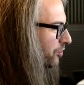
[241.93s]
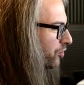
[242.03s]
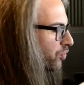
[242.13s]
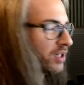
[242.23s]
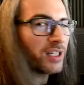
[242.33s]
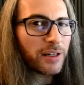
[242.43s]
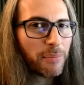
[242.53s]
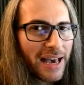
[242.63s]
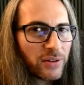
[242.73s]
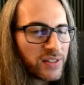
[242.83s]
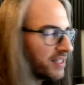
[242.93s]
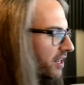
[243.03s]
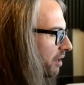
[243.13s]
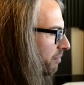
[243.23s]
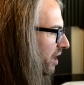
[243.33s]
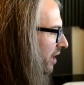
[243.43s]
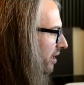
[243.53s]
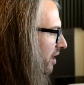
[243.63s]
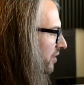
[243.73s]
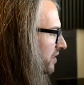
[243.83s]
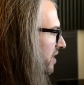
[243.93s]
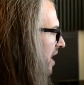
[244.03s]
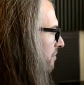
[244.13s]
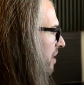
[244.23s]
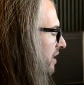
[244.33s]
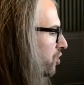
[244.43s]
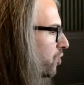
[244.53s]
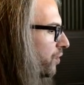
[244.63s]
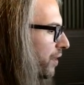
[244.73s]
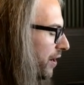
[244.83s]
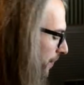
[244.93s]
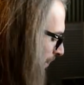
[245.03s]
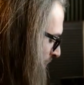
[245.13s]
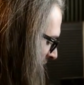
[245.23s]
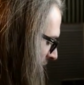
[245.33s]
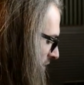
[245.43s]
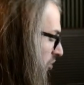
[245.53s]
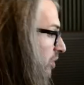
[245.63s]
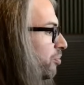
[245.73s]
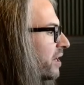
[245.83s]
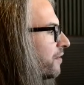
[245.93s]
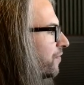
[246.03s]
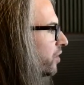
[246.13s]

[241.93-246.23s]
little gorilla mounted on my, on the side of my door there. So when you bring the